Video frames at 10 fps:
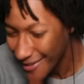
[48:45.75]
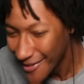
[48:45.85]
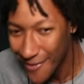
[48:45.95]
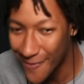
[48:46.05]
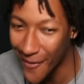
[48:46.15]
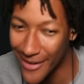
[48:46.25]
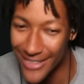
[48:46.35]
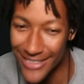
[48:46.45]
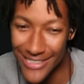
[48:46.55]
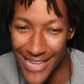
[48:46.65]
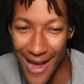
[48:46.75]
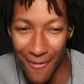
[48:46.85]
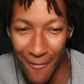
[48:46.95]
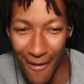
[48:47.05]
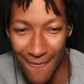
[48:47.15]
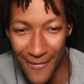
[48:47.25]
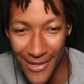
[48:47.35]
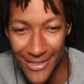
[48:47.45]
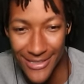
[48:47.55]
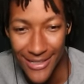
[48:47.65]
Bro, get this game on my
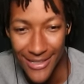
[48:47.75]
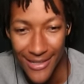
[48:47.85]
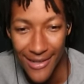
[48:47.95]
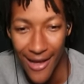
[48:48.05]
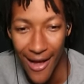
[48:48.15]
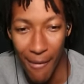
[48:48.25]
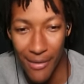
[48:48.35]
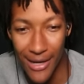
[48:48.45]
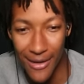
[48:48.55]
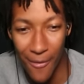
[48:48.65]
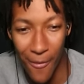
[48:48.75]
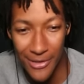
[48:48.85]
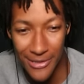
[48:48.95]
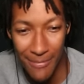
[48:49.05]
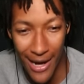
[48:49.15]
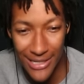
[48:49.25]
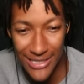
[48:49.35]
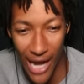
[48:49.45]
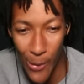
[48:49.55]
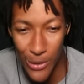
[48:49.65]
face. I'm getting haunted by a
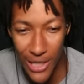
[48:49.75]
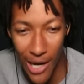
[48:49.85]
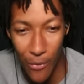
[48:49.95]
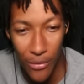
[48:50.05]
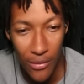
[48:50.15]
shower towel.